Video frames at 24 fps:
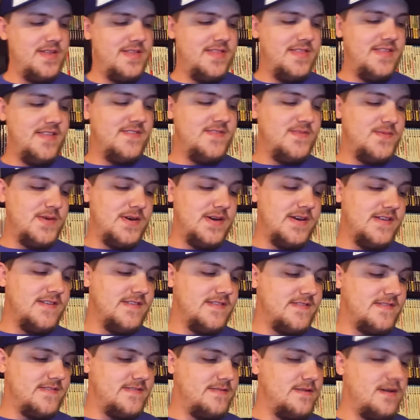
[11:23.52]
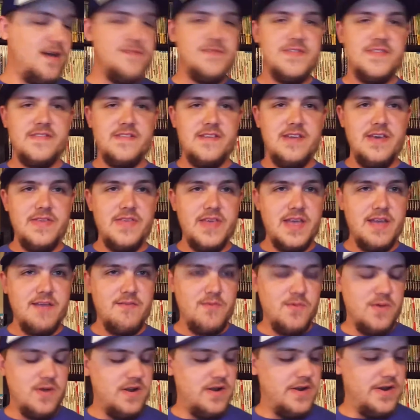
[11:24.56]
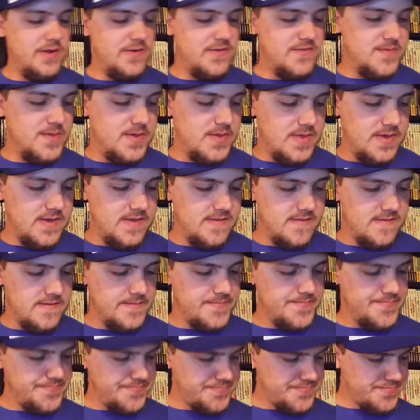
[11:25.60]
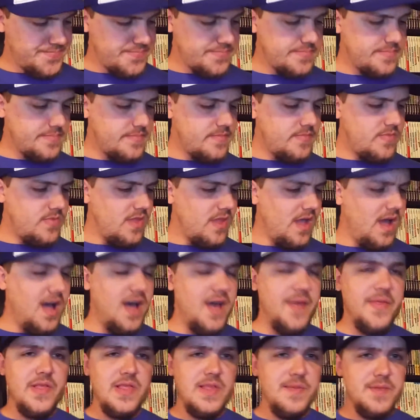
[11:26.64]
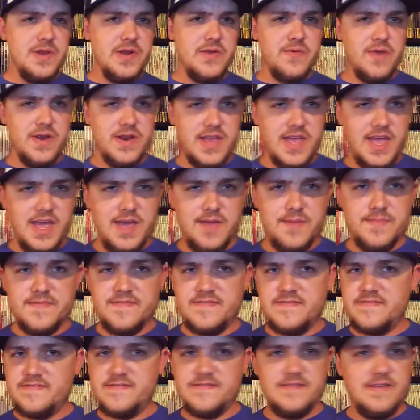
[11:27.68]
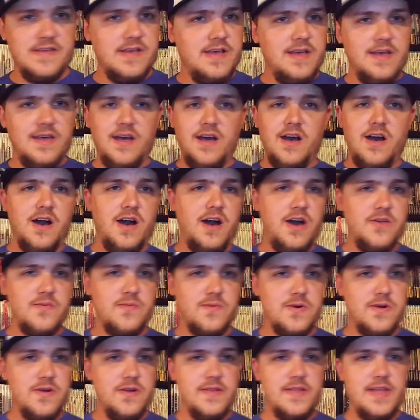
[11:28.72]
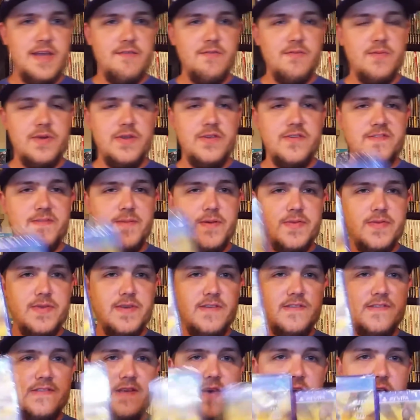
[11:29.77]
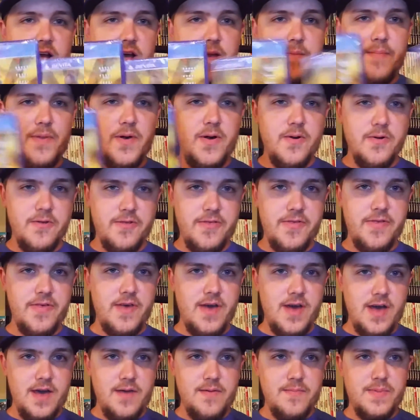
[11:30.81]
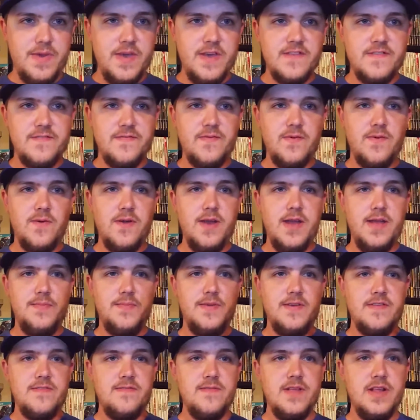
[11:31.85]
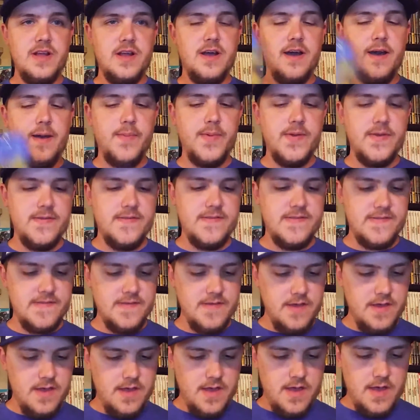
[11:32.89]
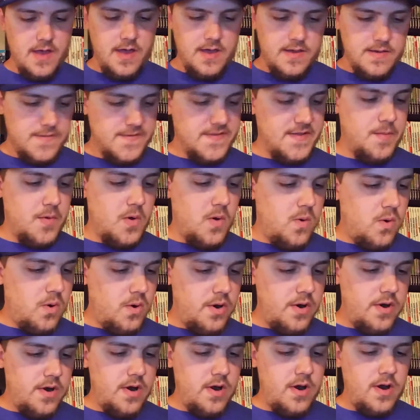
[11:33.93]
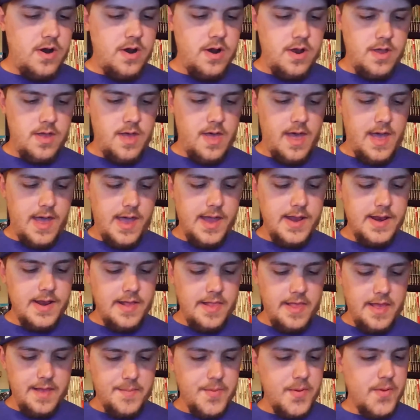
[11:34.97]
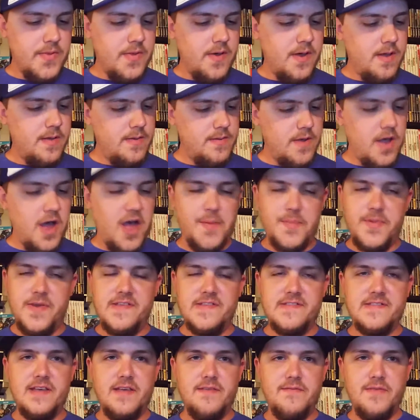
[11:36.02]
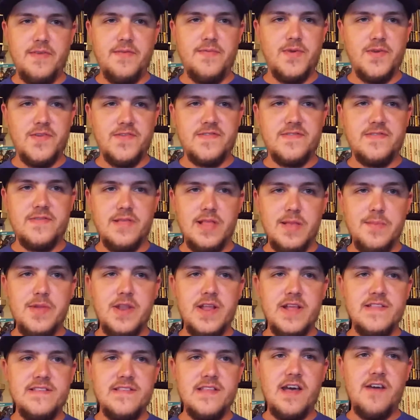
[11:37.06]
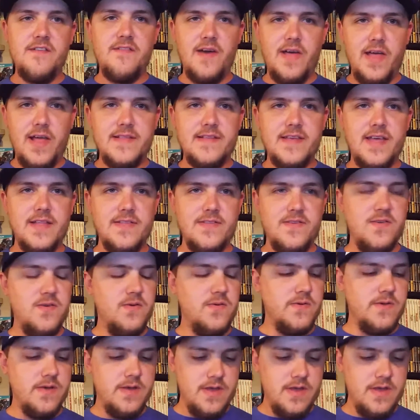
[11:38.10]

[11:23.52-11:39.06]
This was, obviously, I think everyone already knows about this. The limited run games, Oddworld, everyone knows about these. I got both PS4 and PS Vita copies because I'm a hoarder and I like both copies. If there's limited stuff, I like to get two.